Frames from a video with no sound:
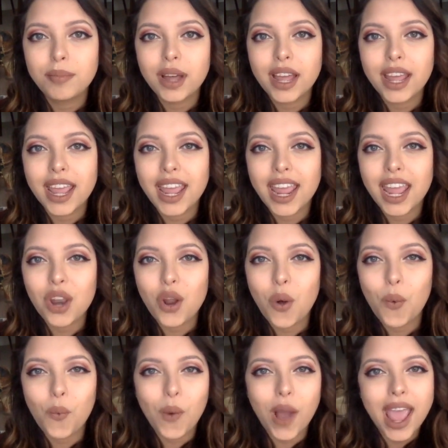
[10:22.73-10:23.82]
but in a
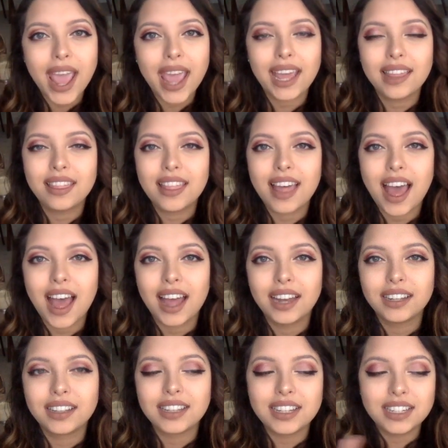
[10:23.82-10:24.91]
way that
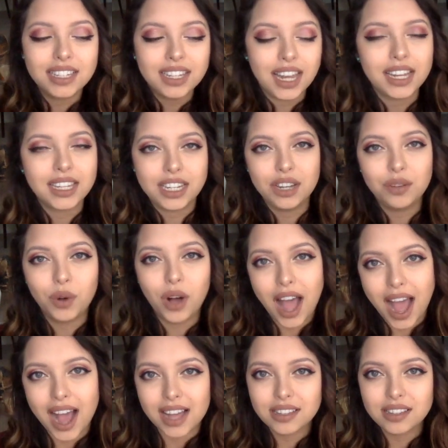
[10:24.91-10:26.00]
the DAT will
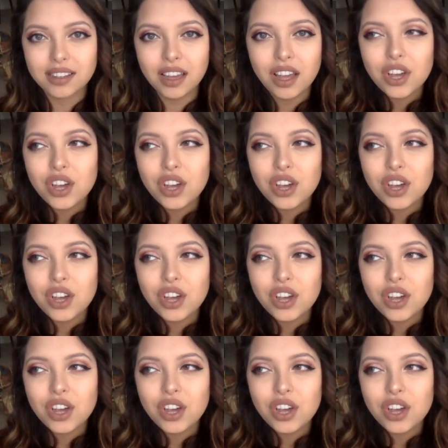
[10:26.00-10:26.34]
ask.